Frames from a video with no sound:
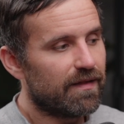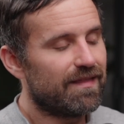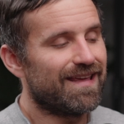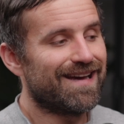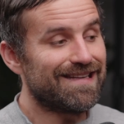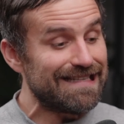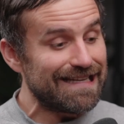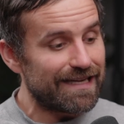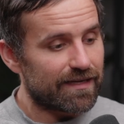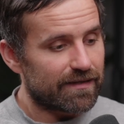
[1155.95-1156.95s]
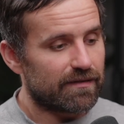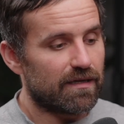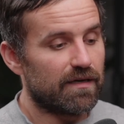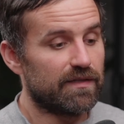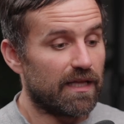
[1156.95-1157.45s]
the idea
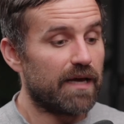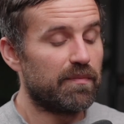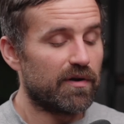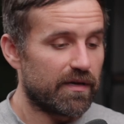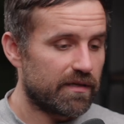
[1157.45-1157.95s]
of a library,